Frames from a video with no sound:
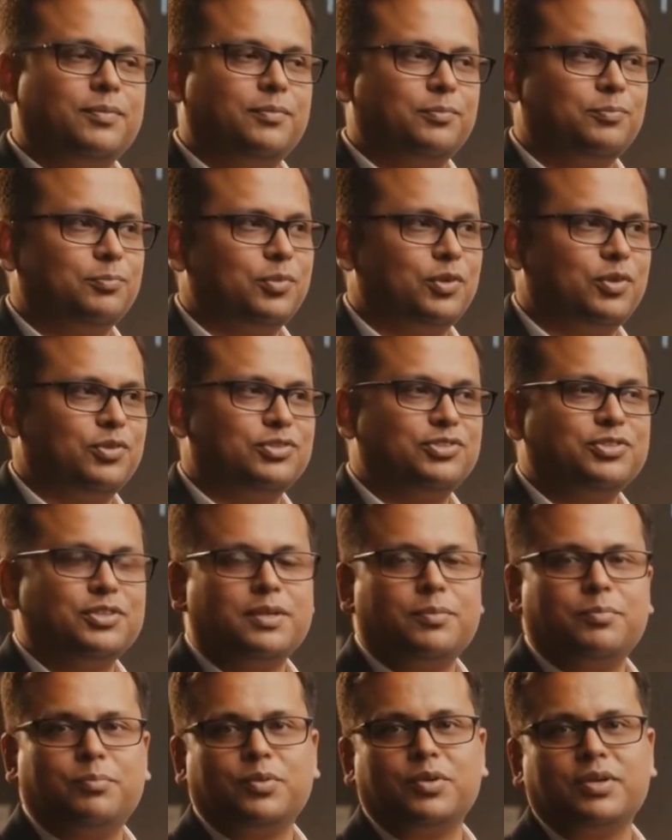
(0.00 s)
most
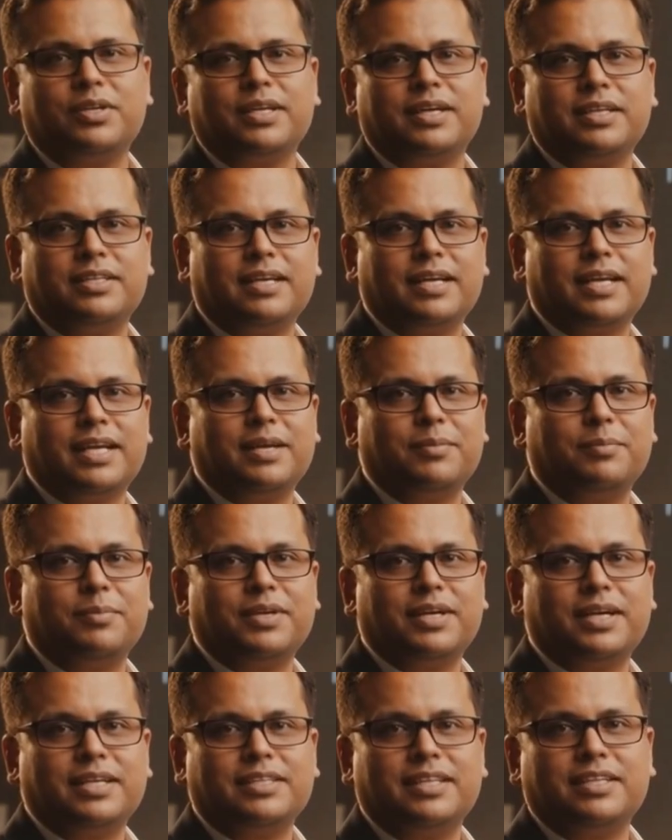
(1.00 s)
important
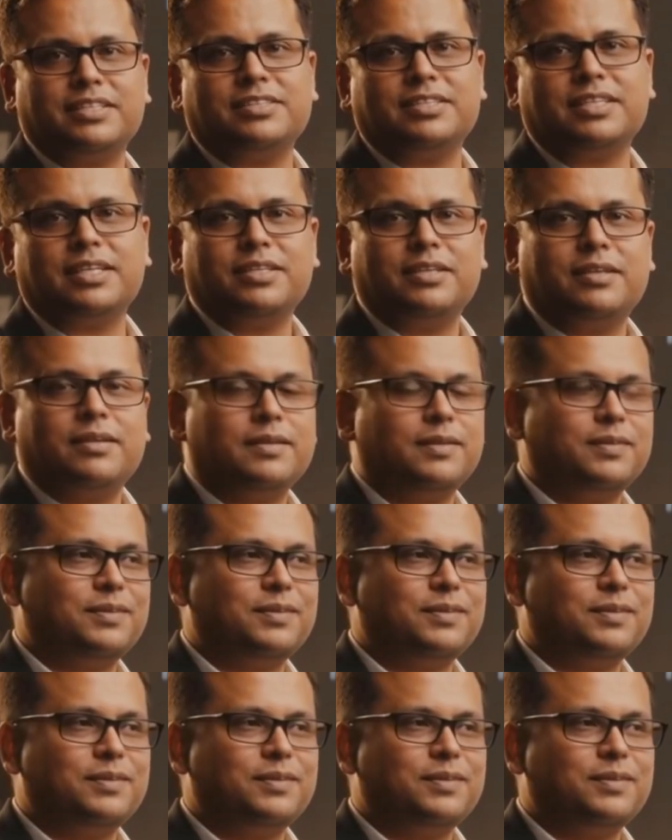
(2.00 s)
API testing